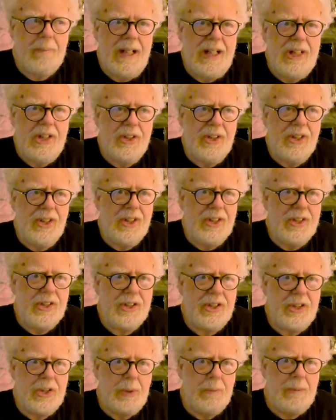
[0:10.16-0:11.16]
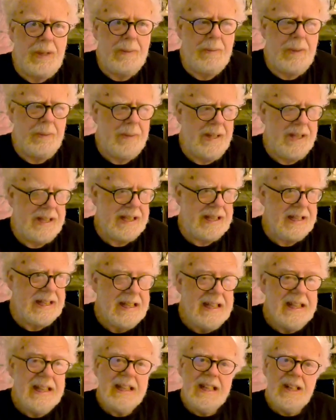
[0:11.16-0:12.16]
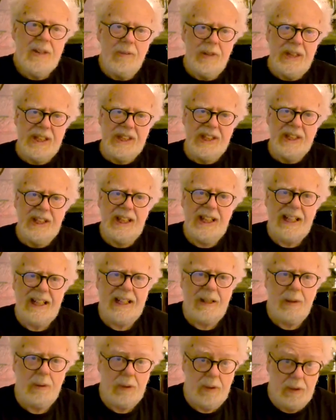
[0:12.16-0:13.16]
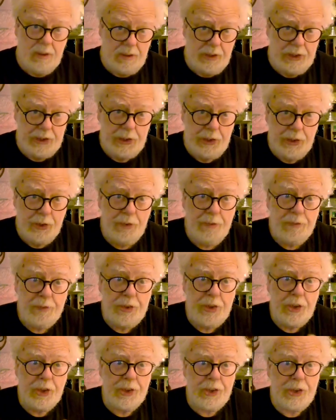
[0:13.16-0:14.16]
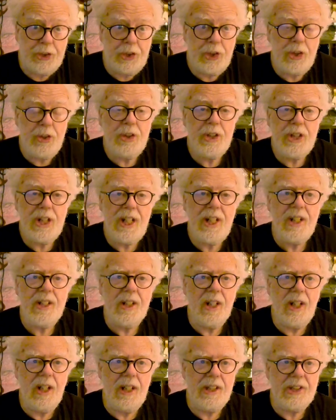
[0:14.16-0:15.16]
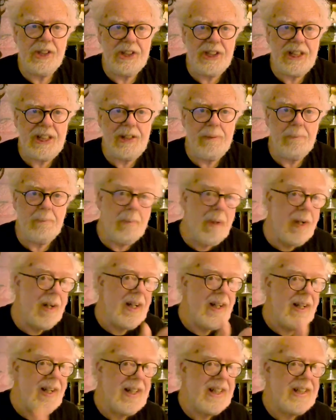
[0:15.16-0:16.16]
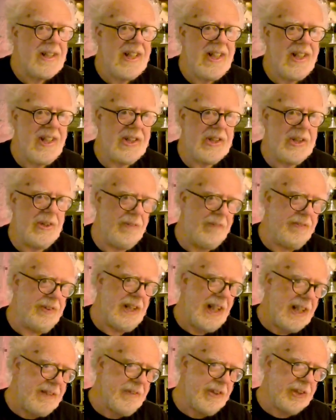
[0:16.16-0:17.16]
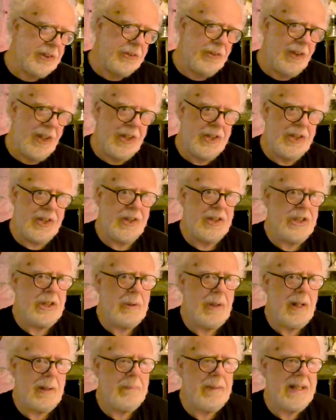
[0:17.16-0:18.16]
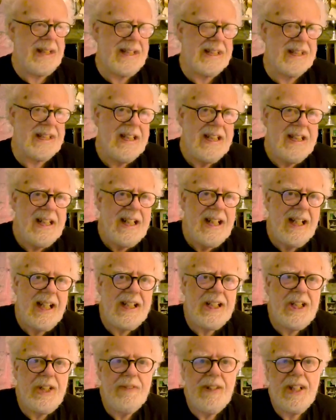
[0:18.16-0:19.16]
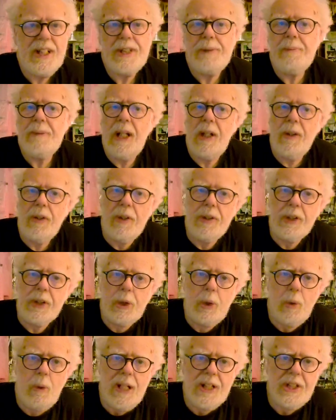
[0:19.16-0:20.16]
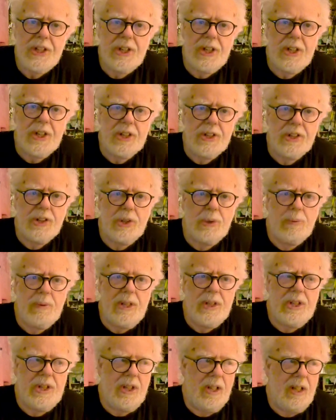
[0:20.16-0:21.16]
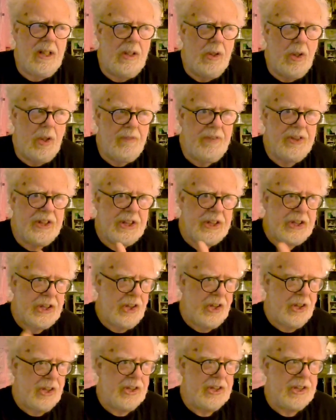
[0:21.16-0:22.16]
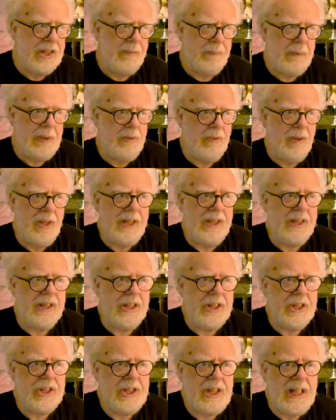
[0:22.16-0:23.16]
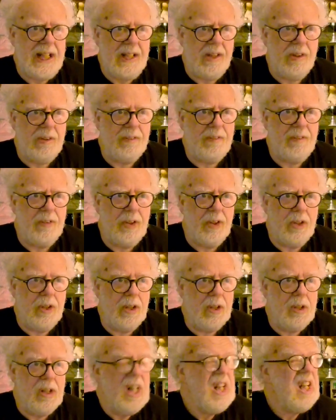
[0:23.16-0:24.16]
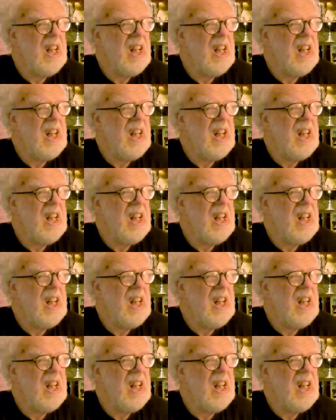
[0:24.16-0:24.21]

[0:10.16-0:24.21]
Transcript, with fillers: Patreons know me a bit better. Recently, you've just tuned in and seen my ideas of David Grusch and UAPs, and you've asked me a lot of questions, which over the years I've been running this channel for